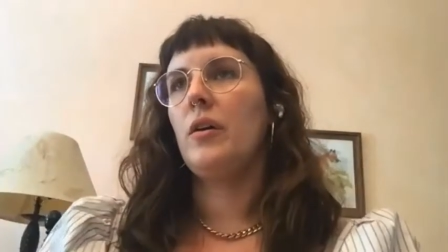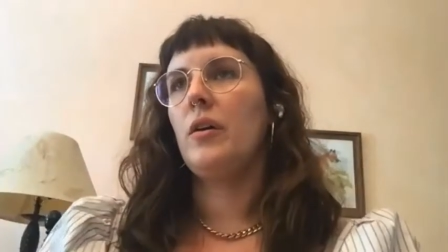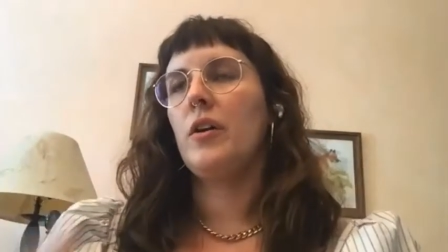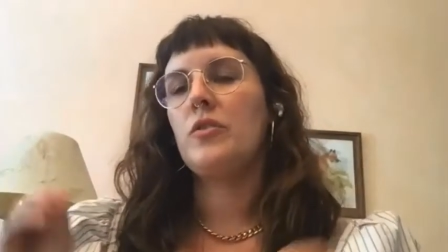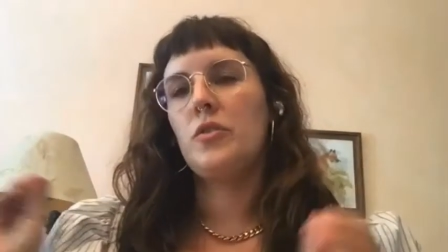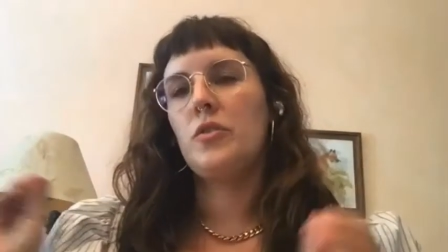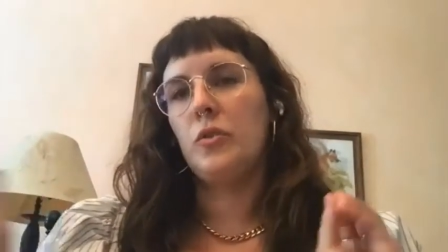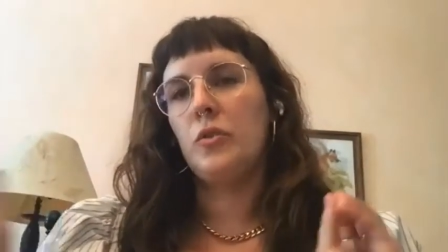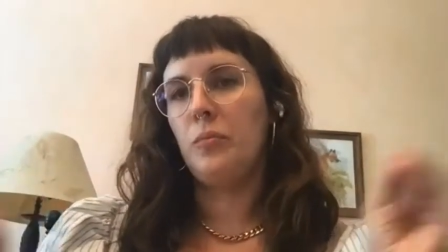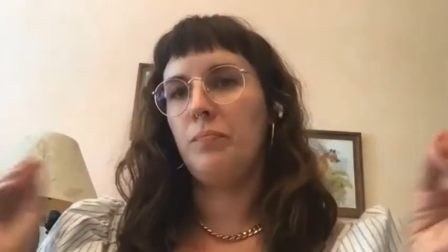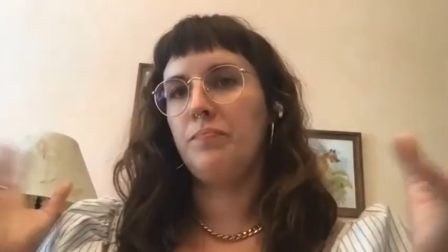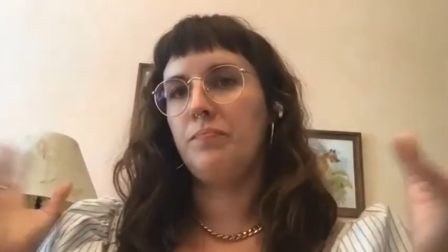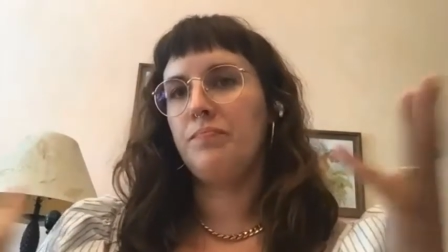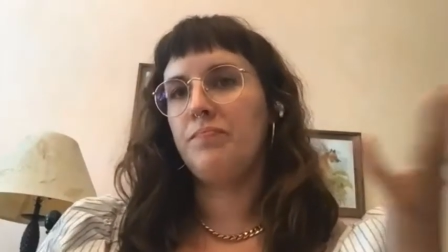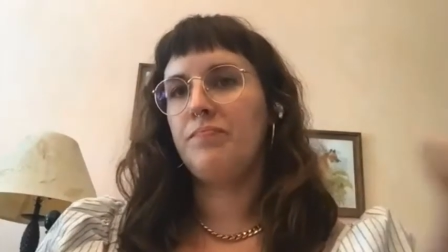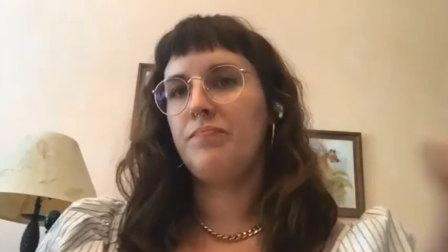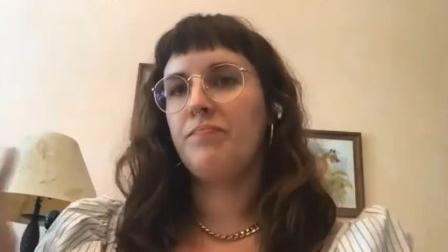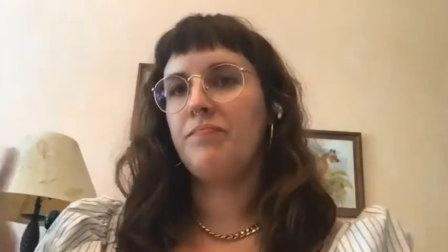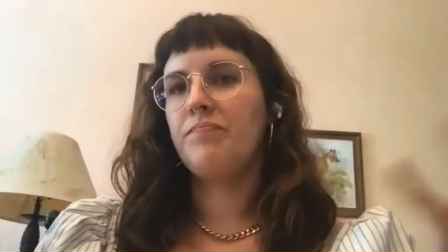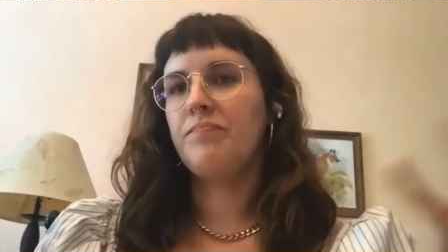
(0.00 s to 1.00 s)
two
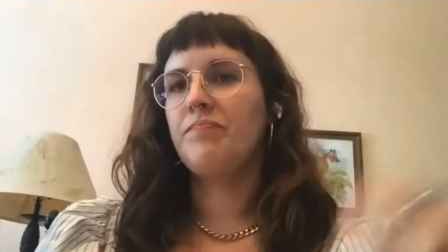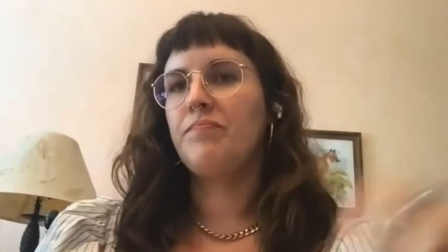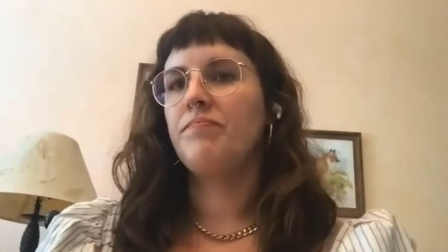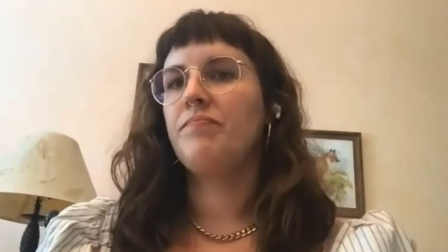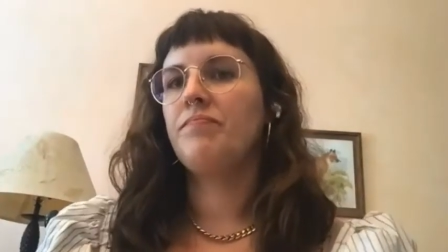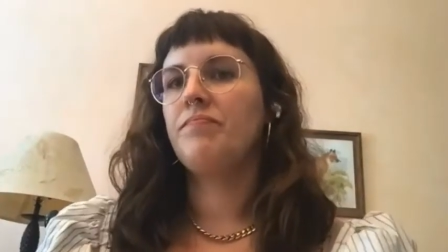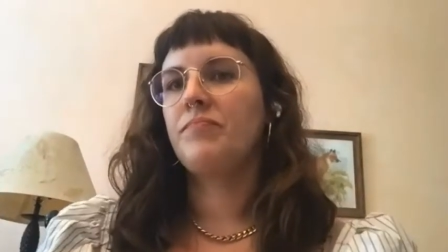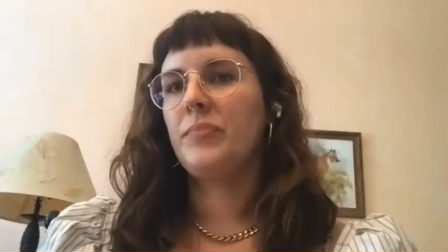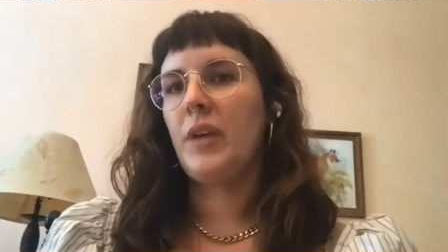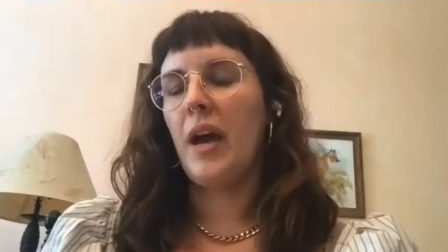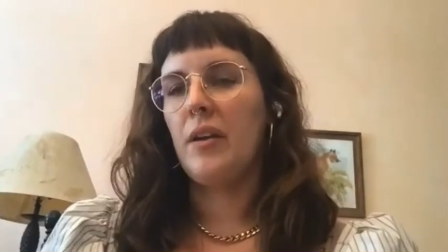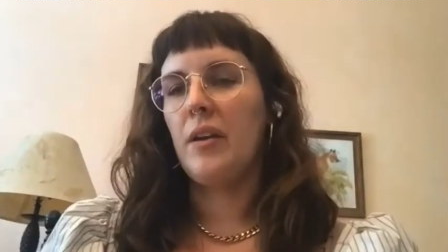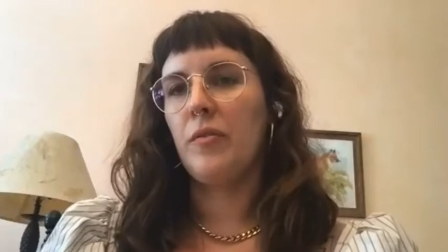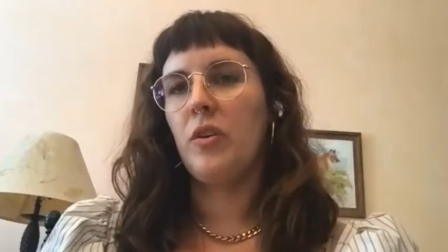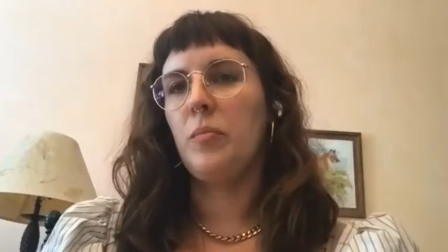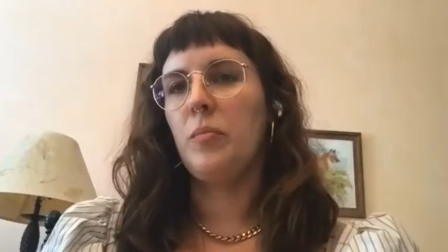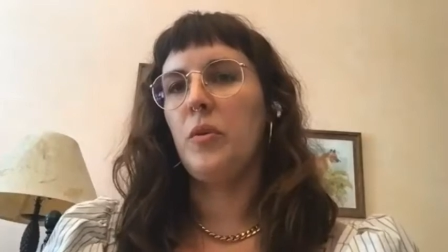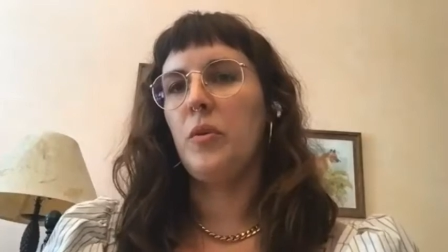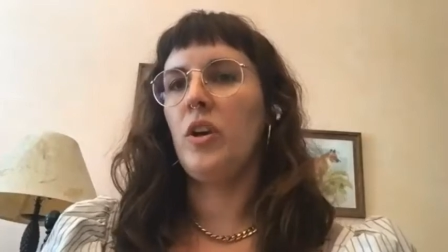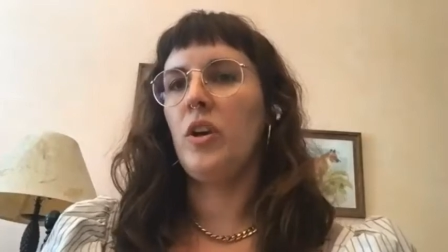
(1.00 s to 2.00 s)
kind of
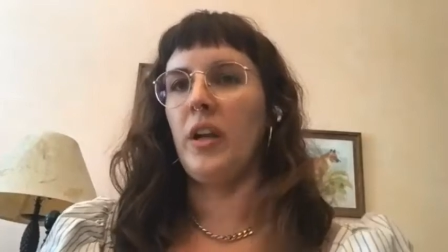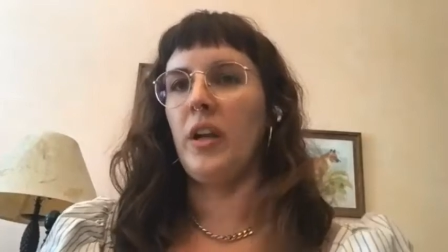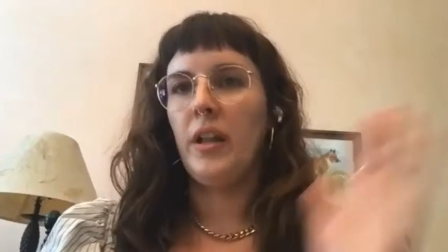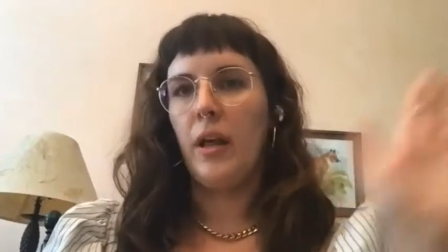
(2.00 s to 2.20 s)
community,